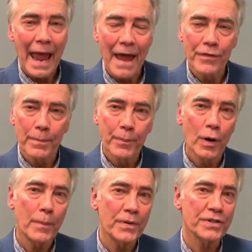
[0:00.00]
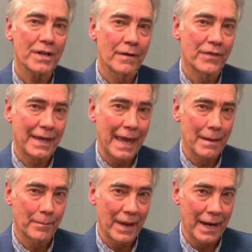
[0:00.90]
And the purpose of the
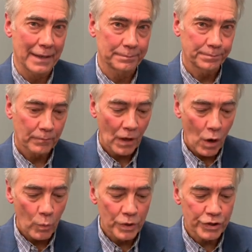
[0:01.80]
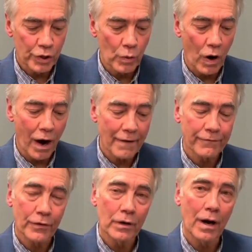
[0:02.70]
campaign was to
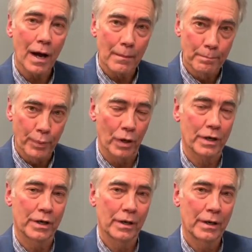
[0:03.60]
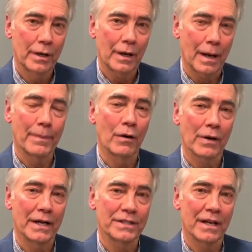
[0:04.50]
offer a book
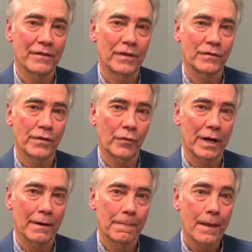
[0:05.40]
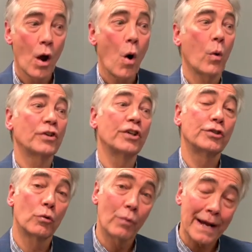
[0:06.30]
about Isaiah 53 or to
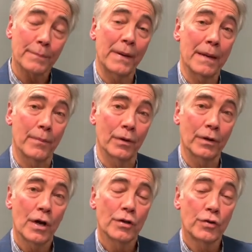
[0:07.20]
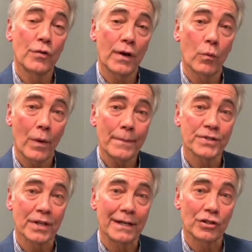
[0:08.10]
direct people to their
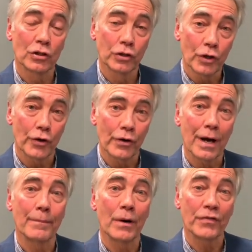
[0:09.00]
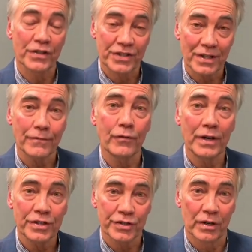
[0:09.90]
website to learn about the
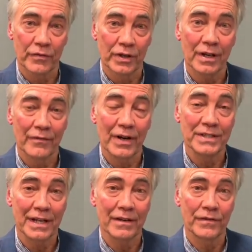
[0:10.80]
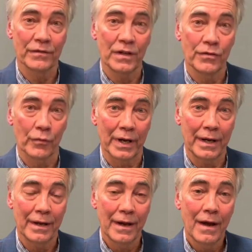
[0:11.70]
suffering servant of Isaiah
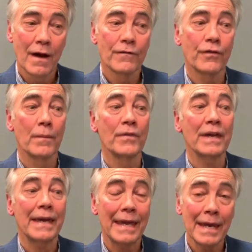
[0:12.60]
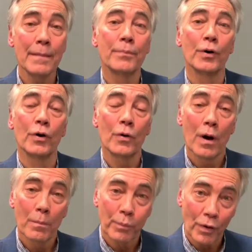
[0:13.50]
53 from the Hebrew
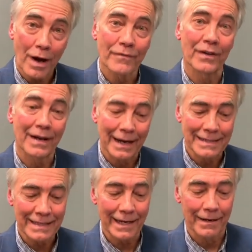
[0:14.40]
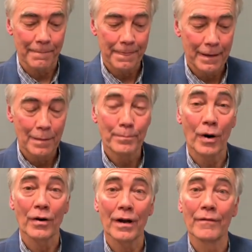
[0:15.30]
prophet Isaiah,
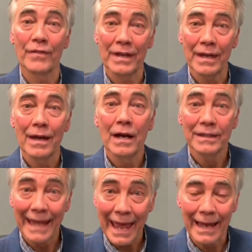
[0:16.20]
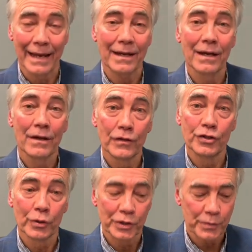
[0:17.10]
part of the Tanakh, the
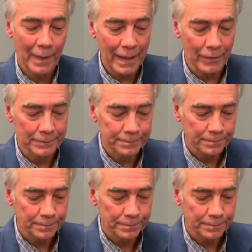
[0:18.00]
Jewish Bible.